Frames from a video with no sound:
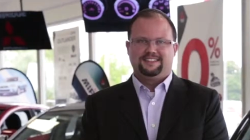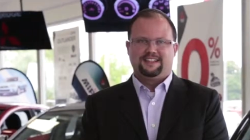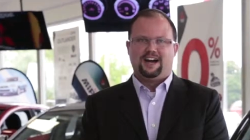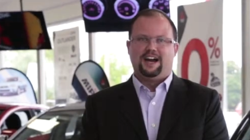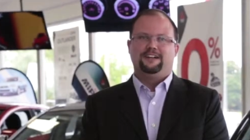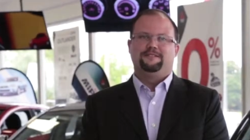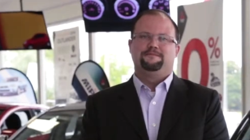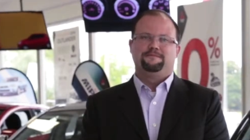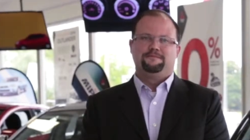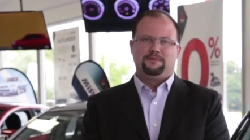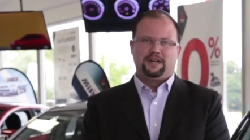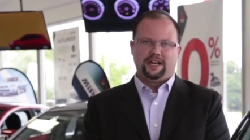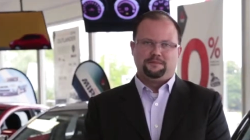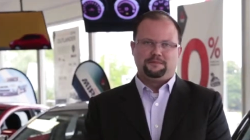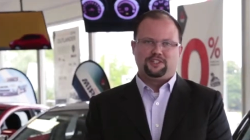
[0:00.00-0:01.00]
Hi,
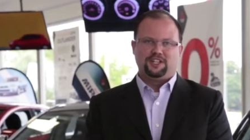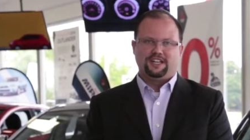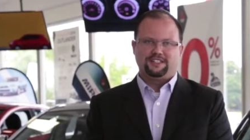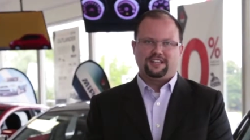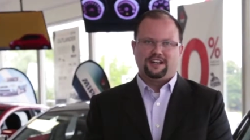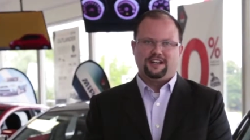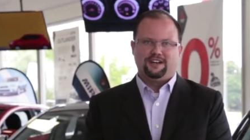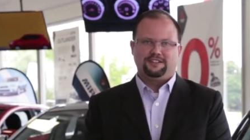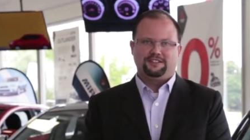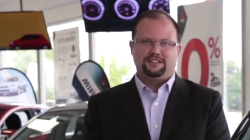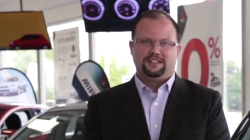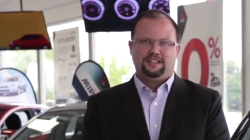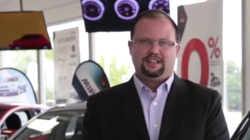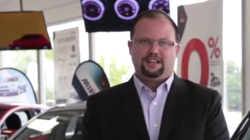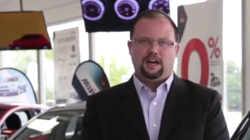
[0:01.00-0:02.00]
my name is Jason Harris.
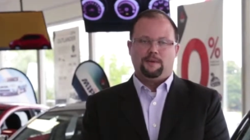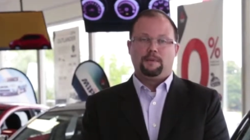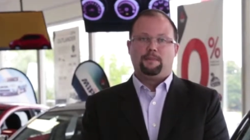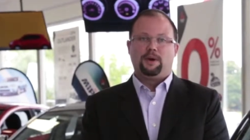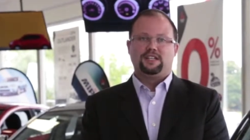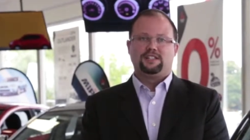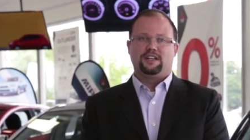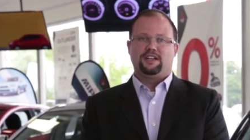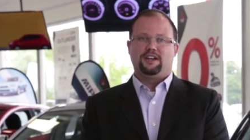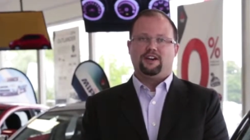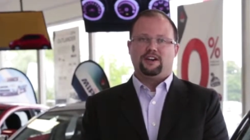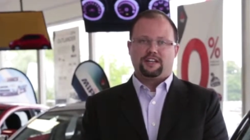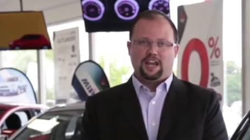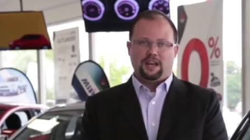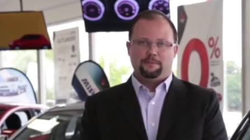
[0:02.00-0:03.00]
I'm the president here
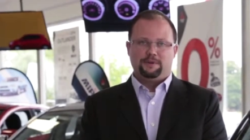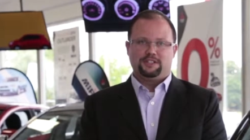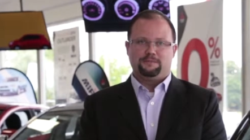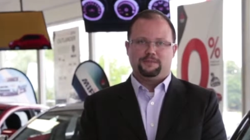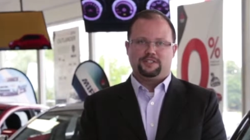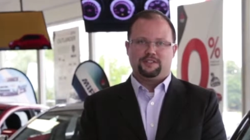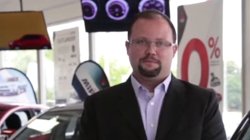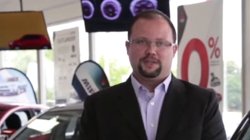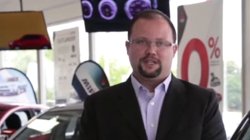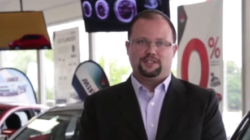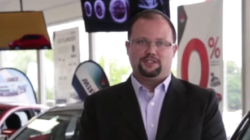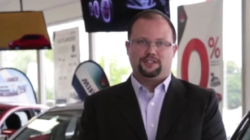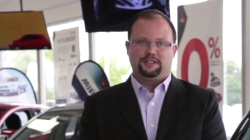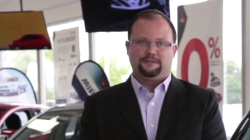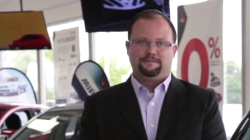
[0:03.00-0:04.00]
at Cambridge
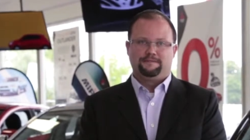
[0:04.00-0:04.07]
Mitsubishi.